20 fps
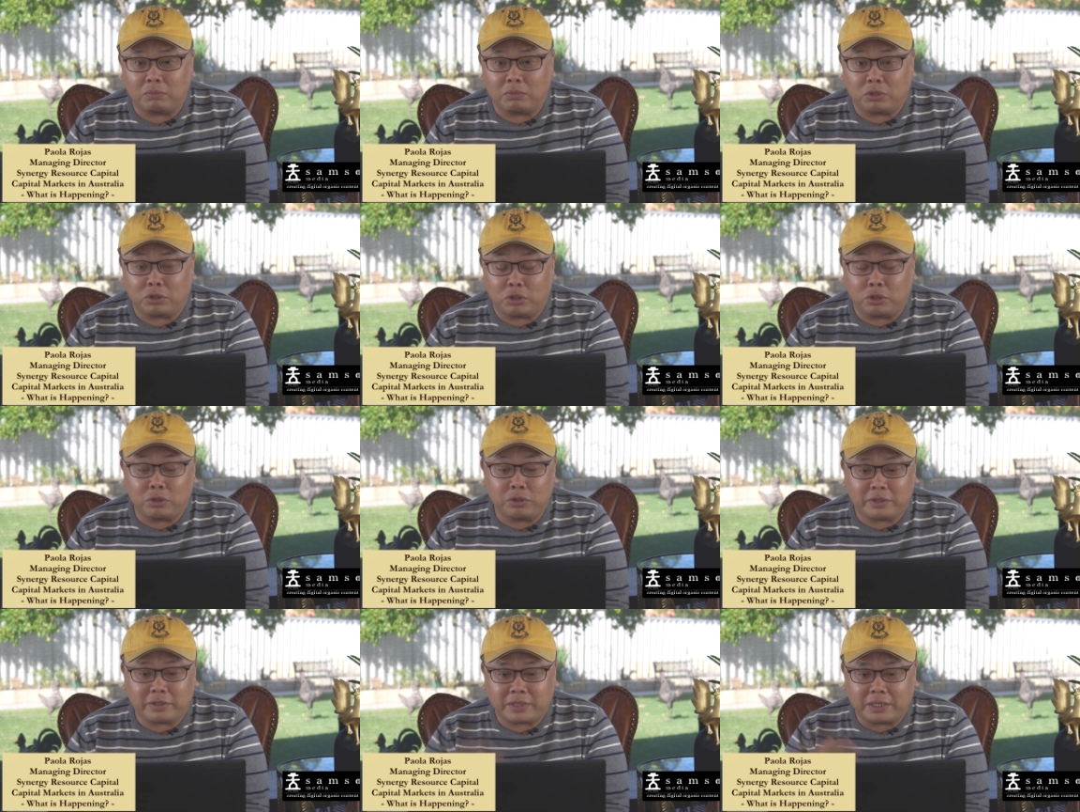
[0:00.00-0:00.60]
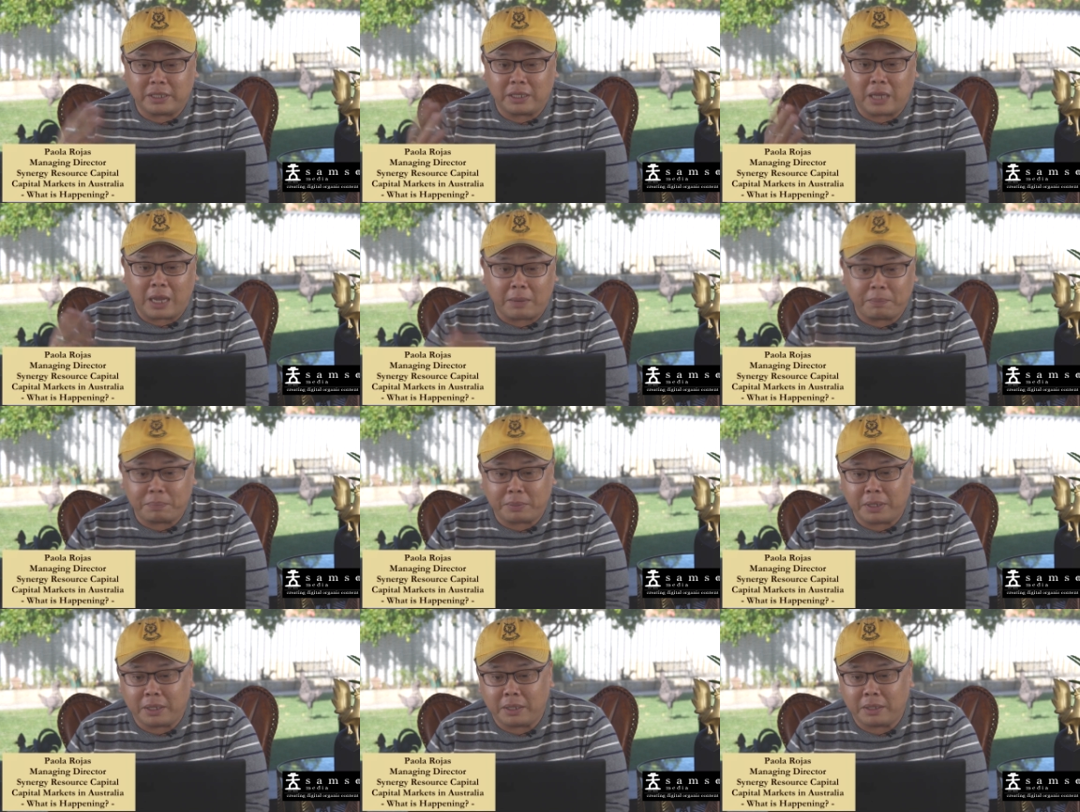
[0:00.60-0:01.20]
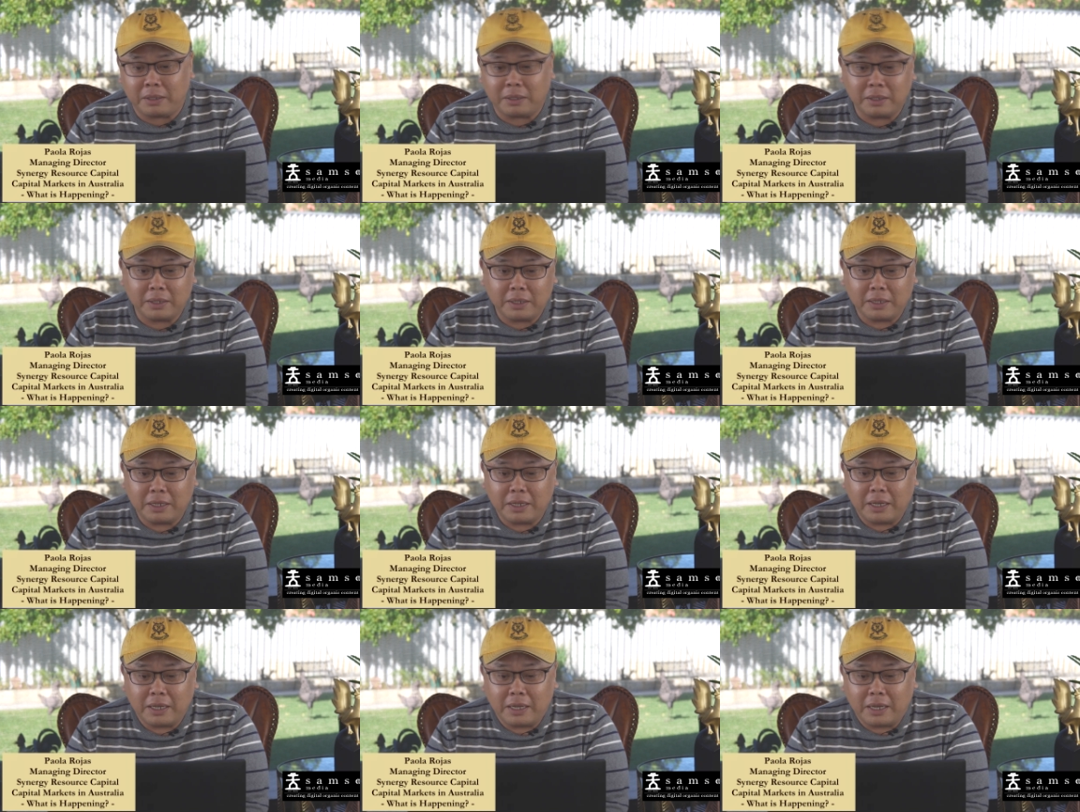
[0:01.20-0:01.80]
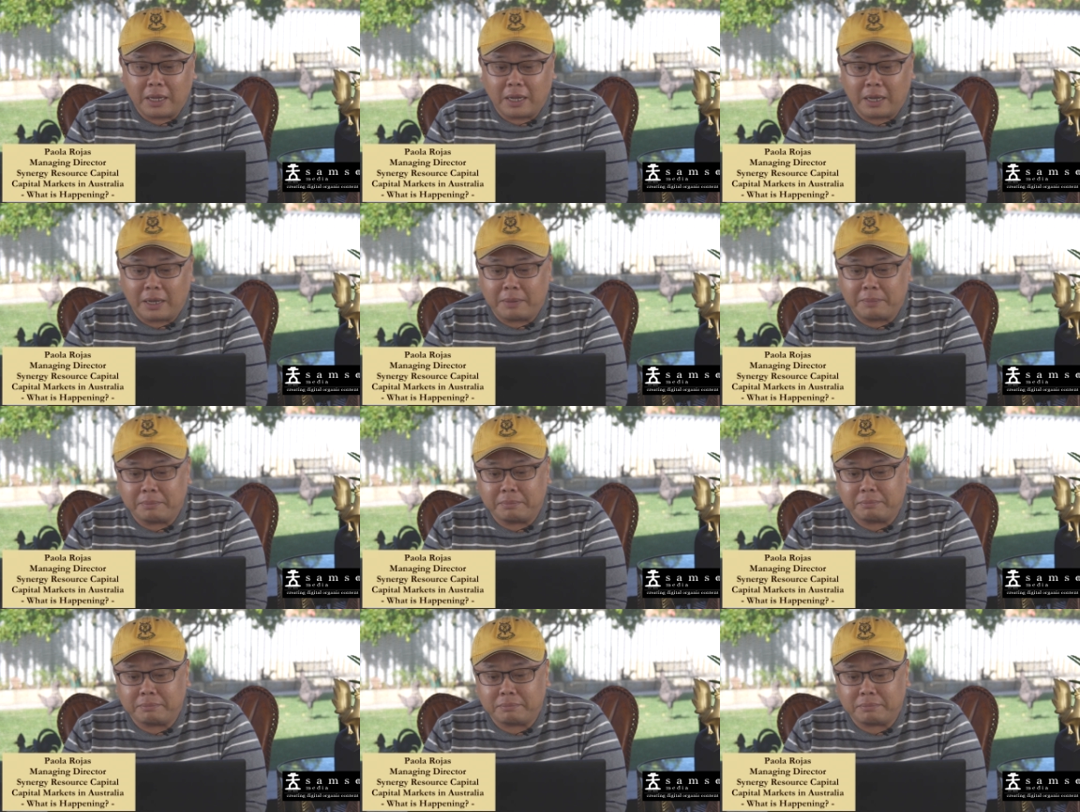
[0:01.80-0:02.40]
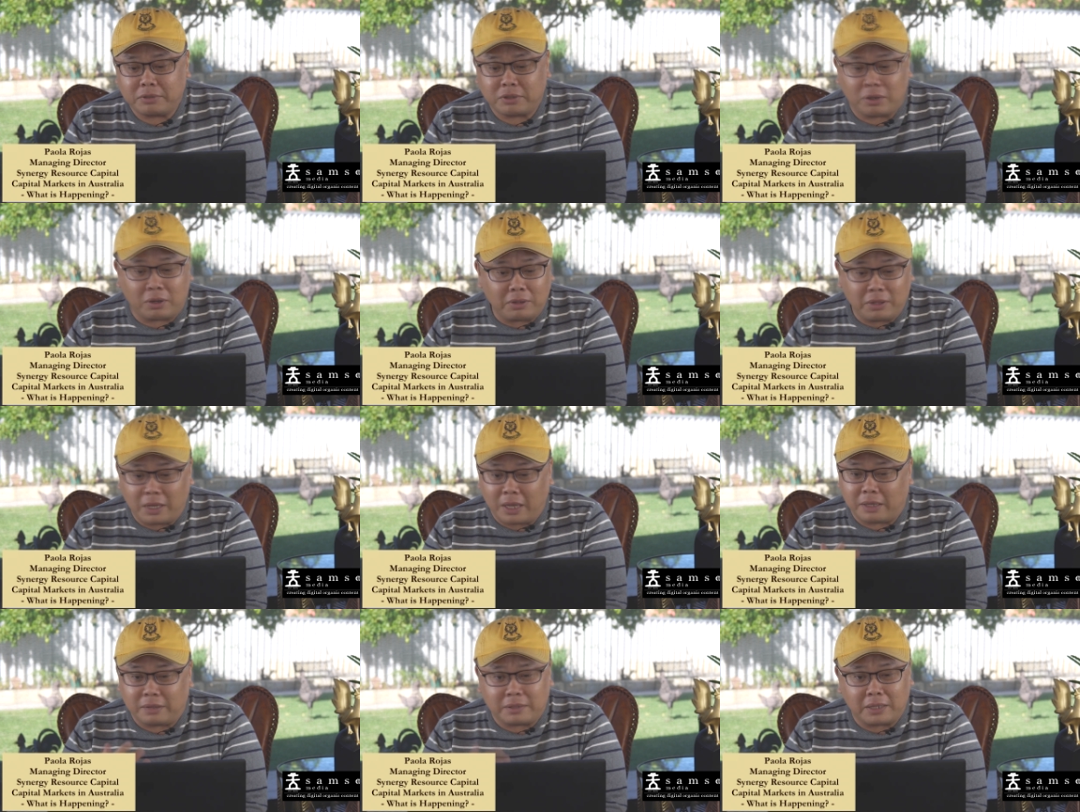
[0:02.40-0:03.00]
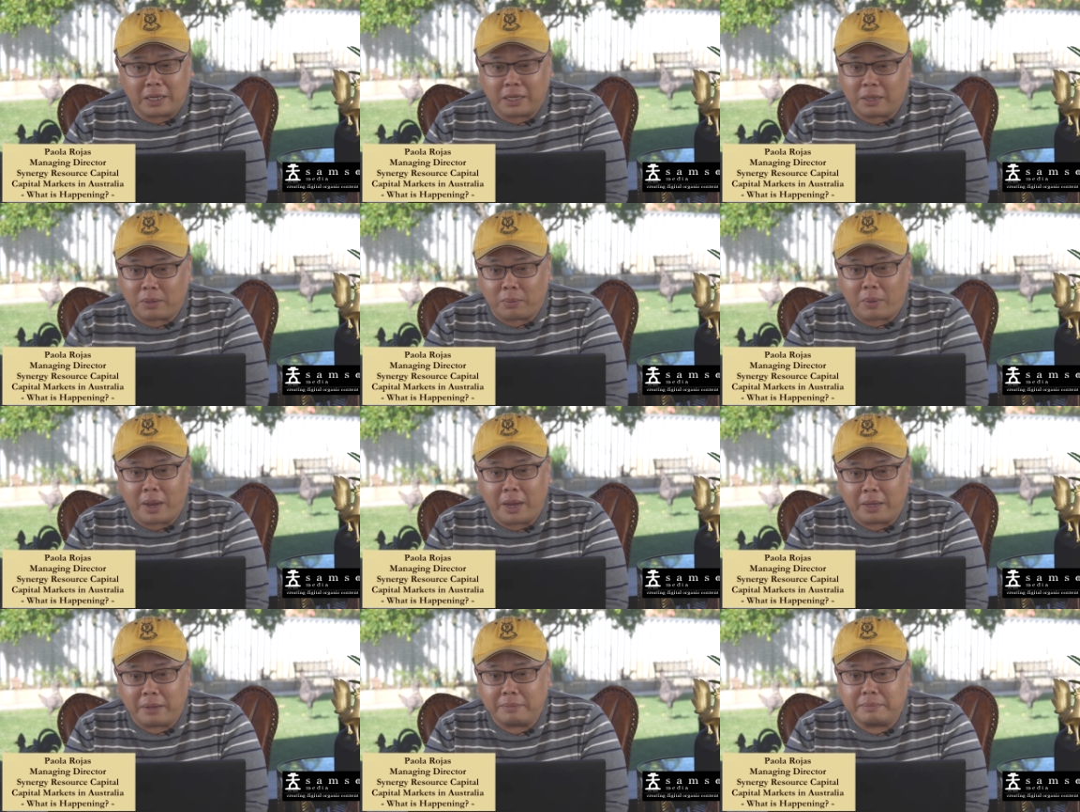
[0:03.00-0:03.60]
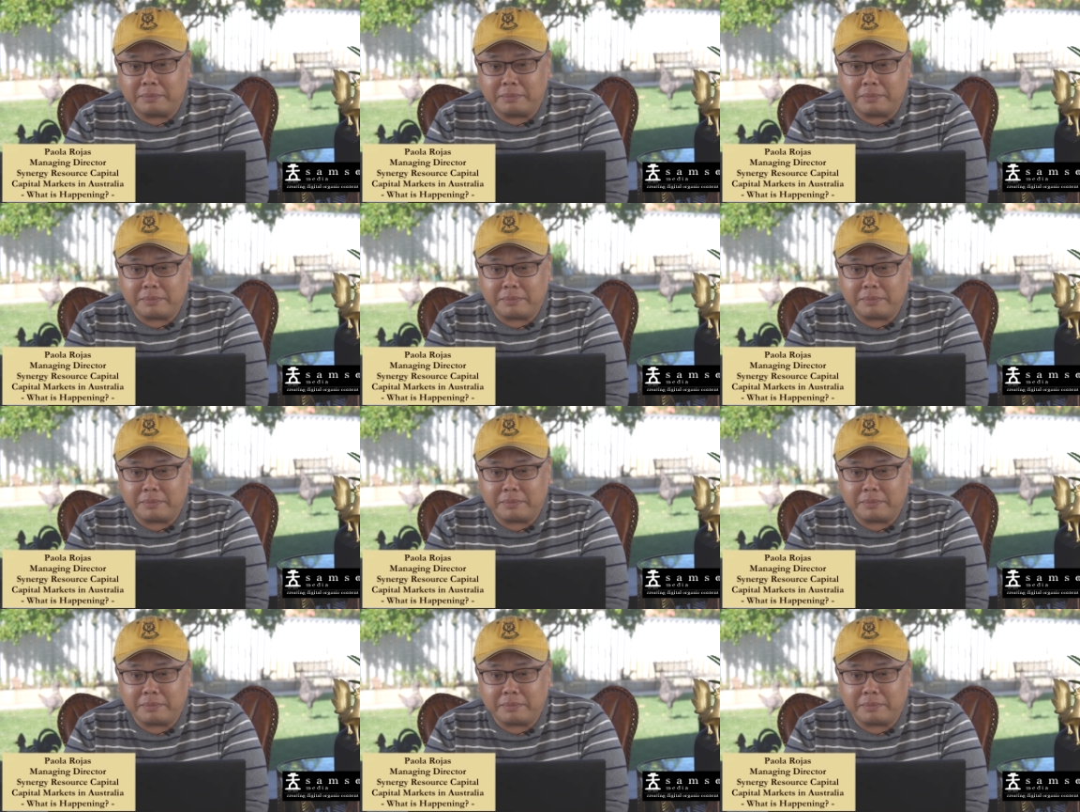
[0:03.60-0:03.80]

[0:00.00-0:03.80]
do you see happening. So yeah, take it away.